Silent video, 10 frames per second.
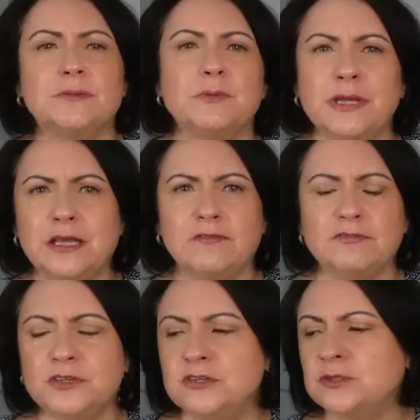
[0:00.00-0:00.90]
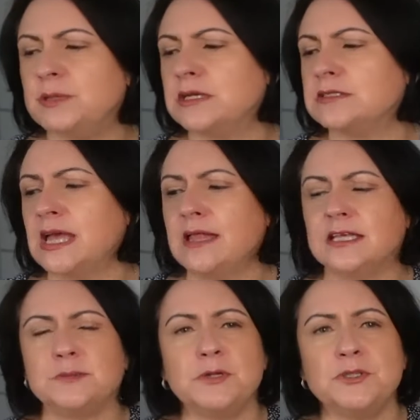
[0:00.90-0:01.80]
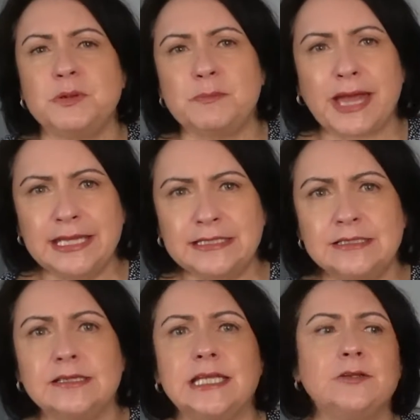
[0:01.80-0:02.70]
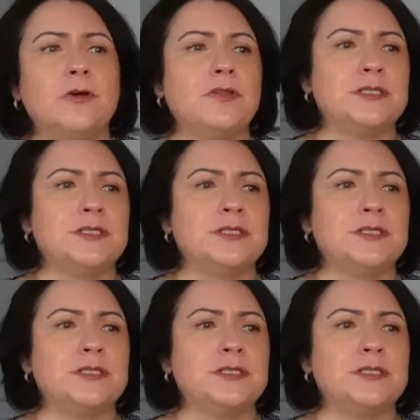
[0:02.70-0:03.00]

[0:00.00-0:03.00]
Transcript: I'm a bit confused because they're supposed to be patent and they're not.